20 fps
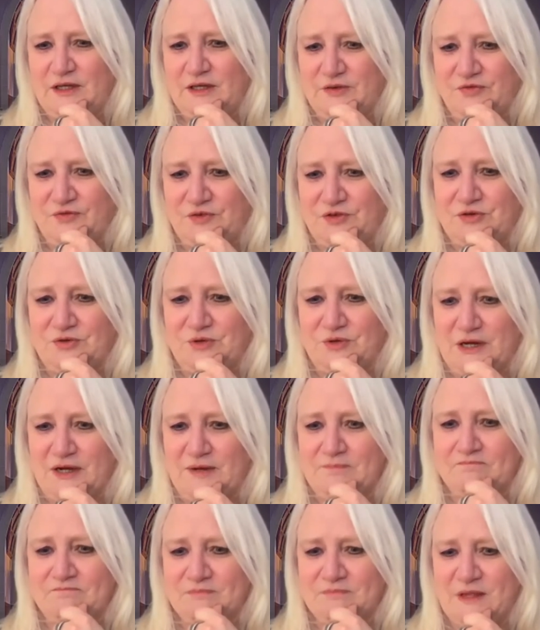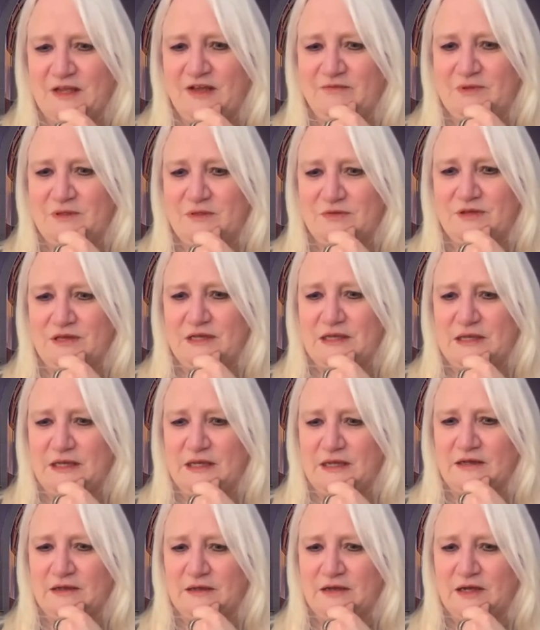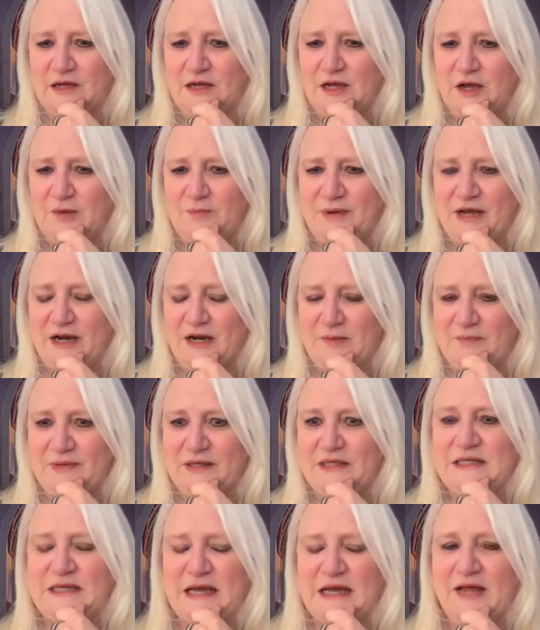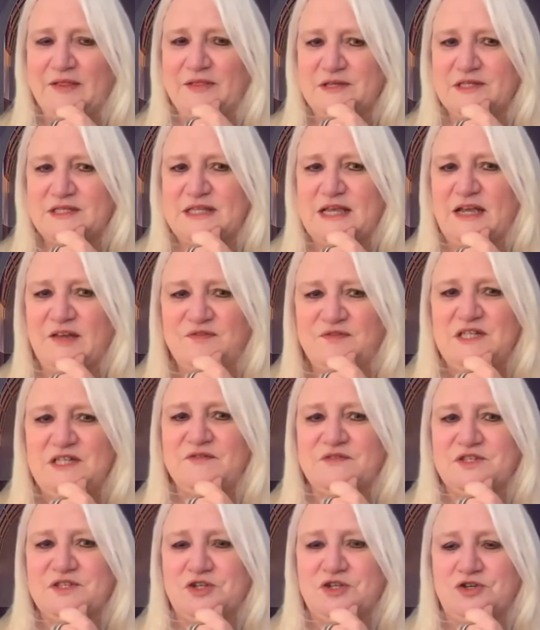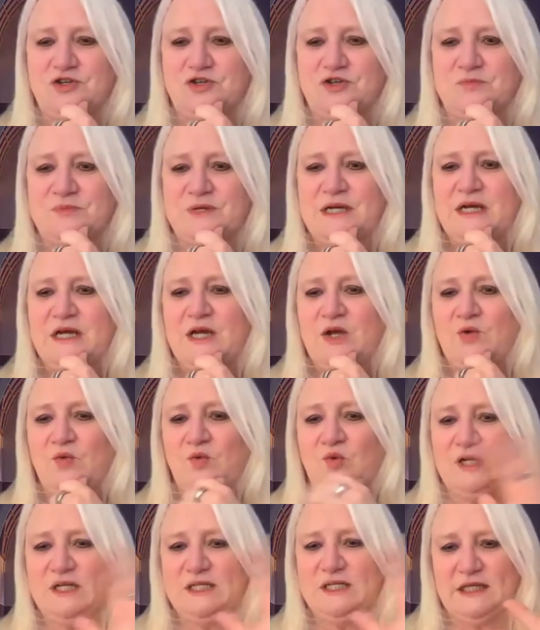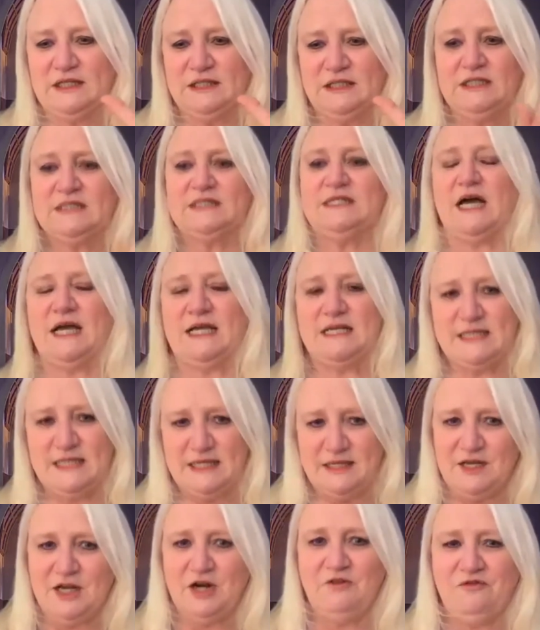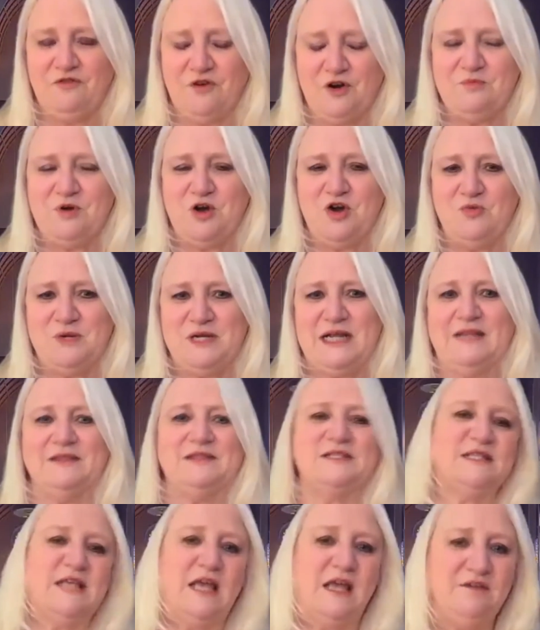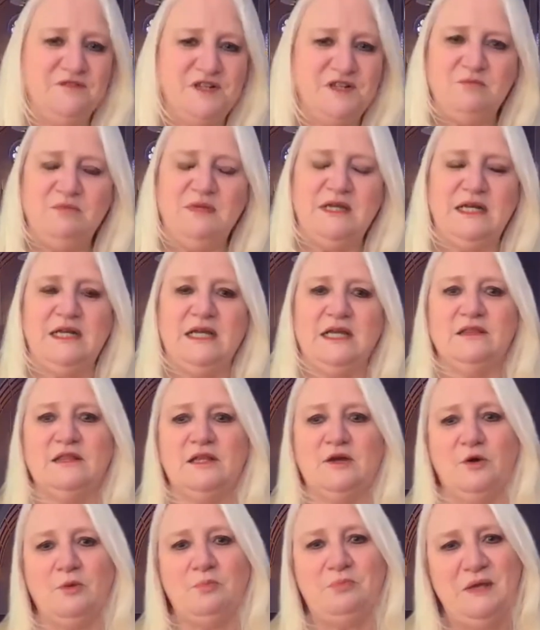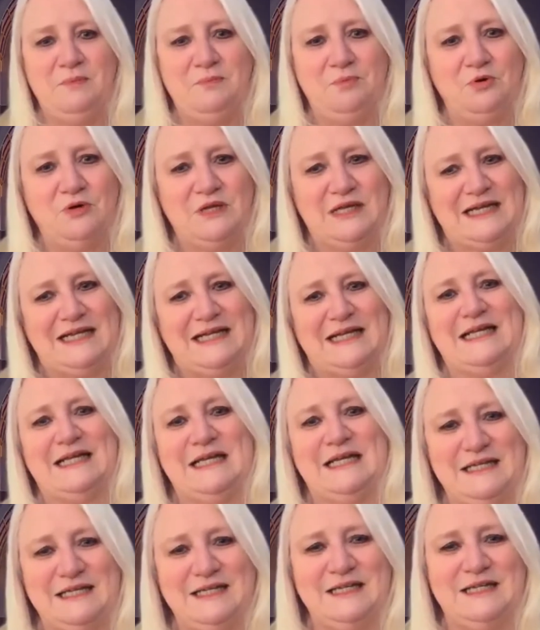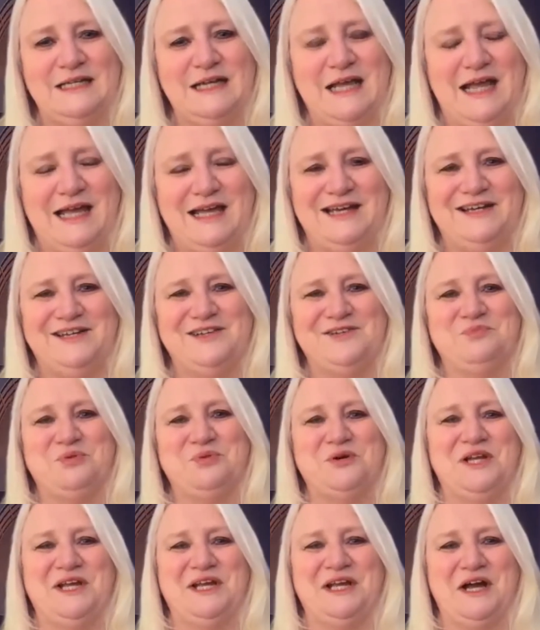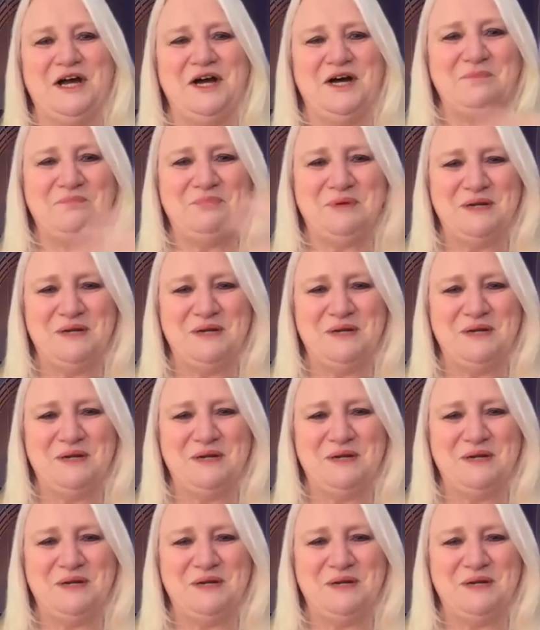you have been thinking about it. But the safety of Zoom was a little dicey there for a moment, and safety meaning there were people getting in and putting up,